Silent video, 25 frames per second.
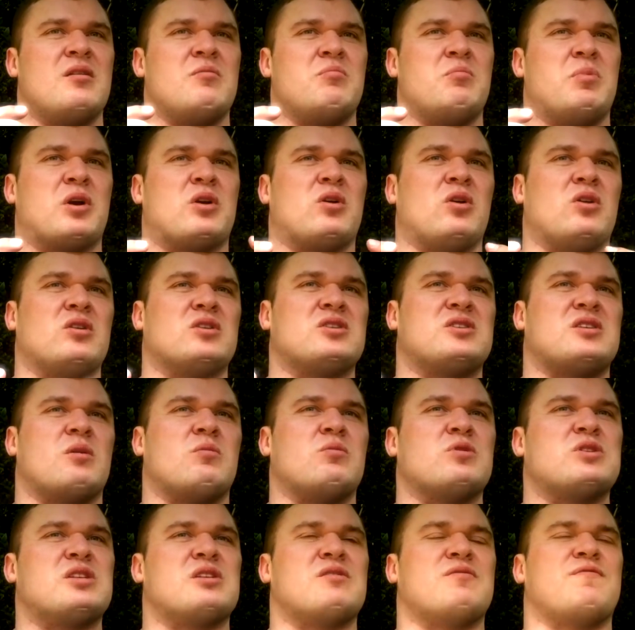because I
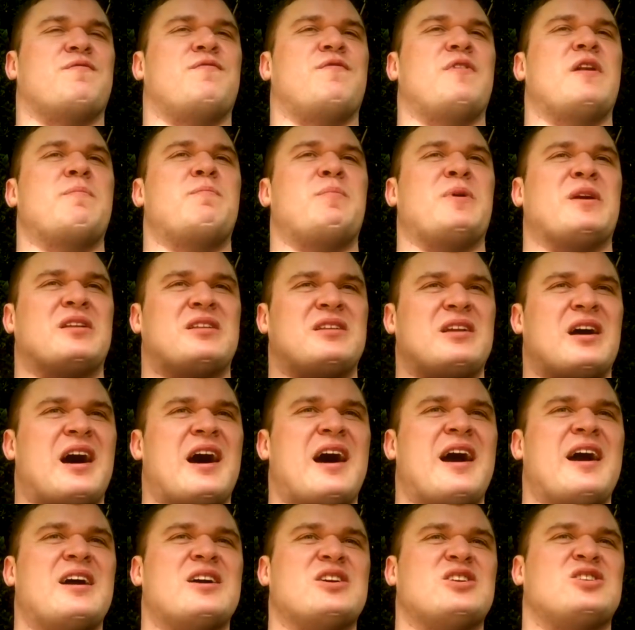was flipping
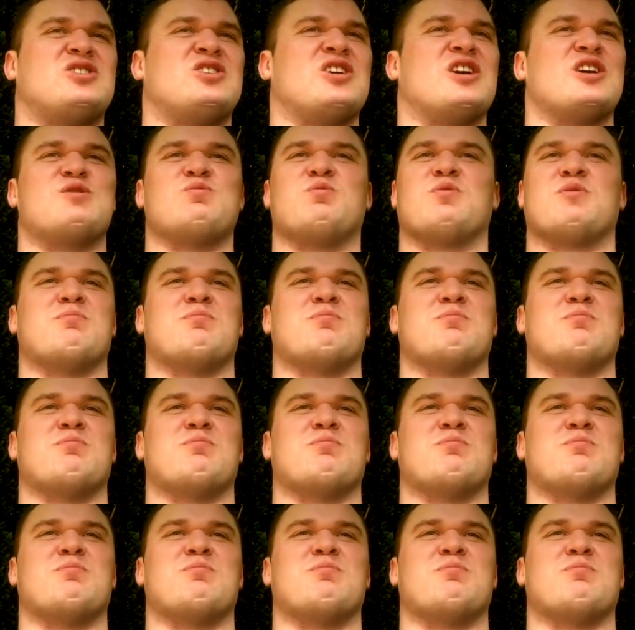tires just